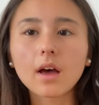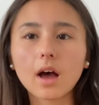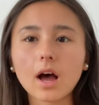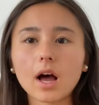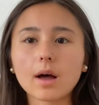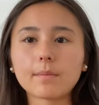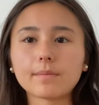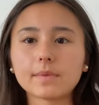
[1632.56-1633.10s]

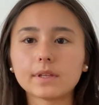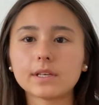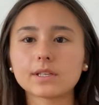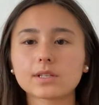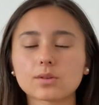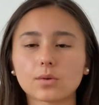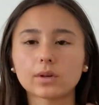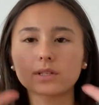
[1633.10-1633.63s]
um, these
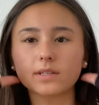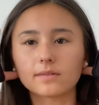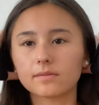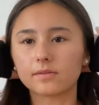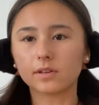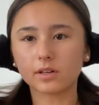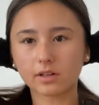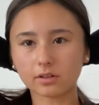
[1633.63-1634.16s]
sorts
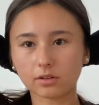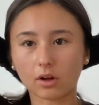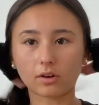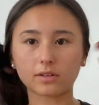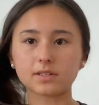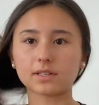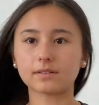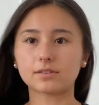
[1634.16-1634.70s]
of long
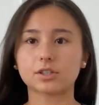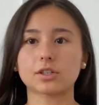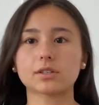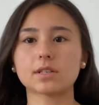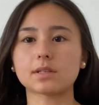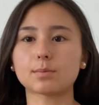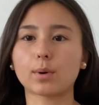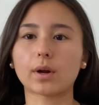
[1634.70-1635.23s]
sleeve shirts
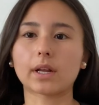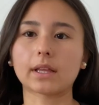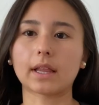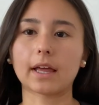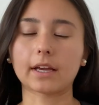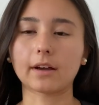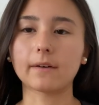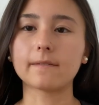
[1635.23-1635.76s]
is putting
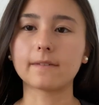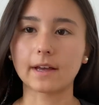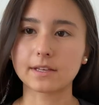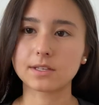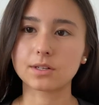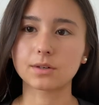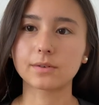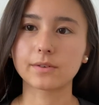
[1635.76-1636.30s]
like a
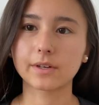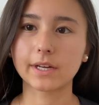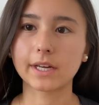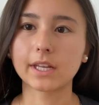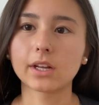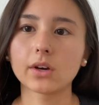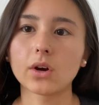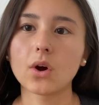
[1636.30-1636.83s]
vest over
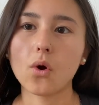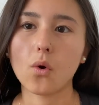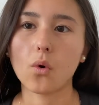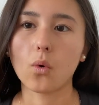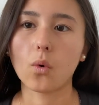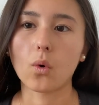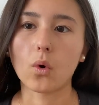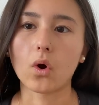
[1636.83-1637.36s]
it
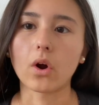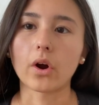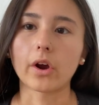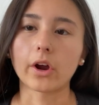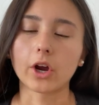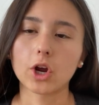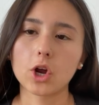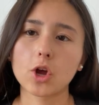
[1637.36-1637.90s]

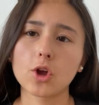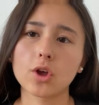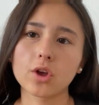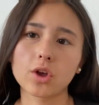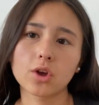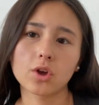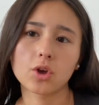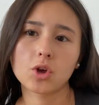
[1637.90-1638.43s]
or
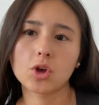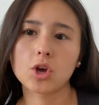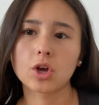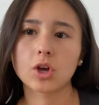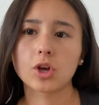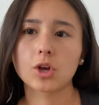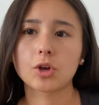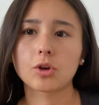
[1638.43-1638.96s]

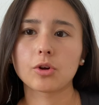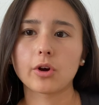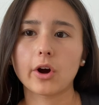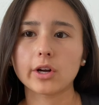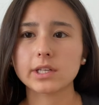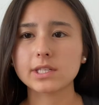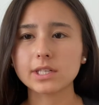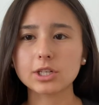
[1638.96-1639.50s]

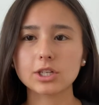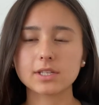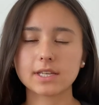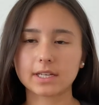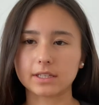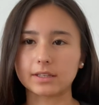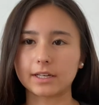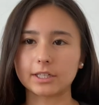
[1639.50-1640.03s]
honestly just like
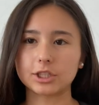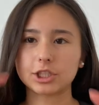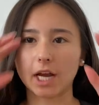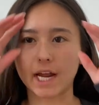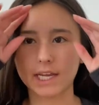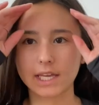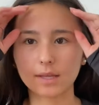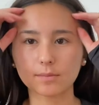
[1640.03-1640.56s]
a light
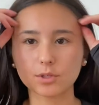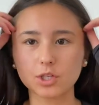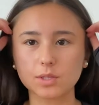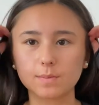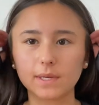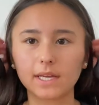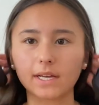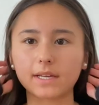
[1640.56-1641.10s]
jacket just
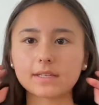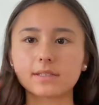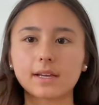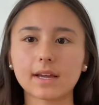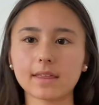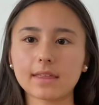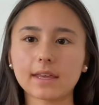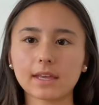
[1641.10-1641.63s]
because I
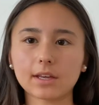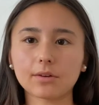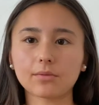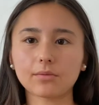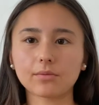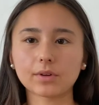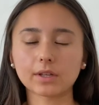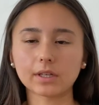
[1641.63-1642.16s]
think it
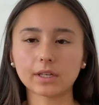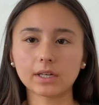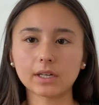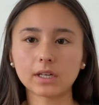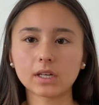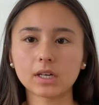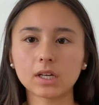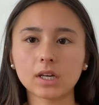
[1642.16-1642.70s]

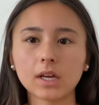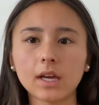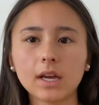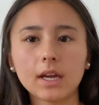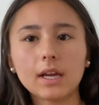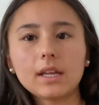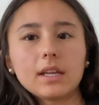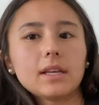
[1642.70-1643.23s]
really
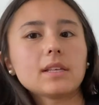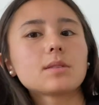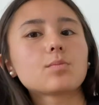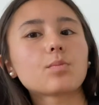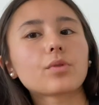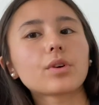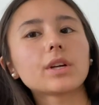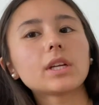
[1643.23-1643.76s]
it is
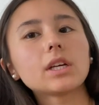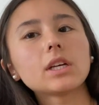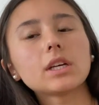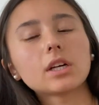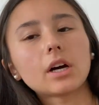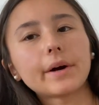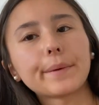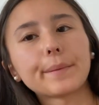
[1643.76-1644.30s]

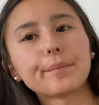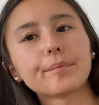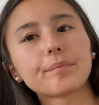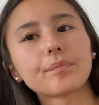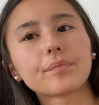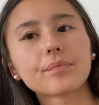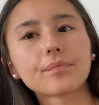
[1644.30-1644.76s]
pretty um,